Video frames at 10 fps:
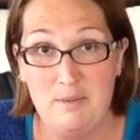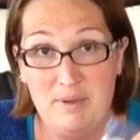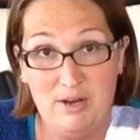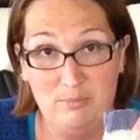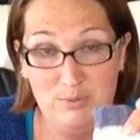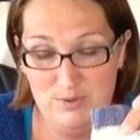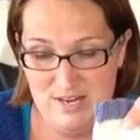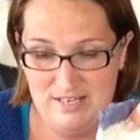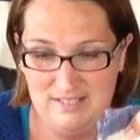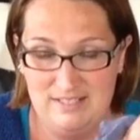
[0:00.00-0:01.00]
a pair of
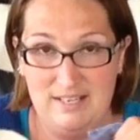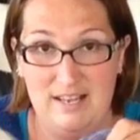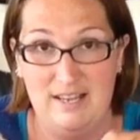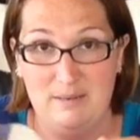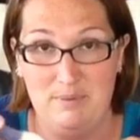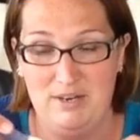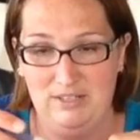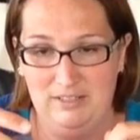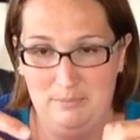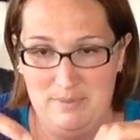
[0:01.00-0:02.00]
booties, and a pair of
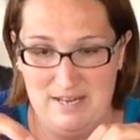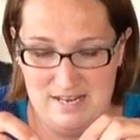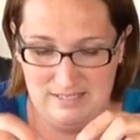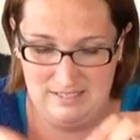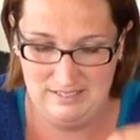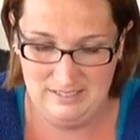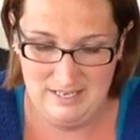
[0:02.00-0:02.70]
little middies.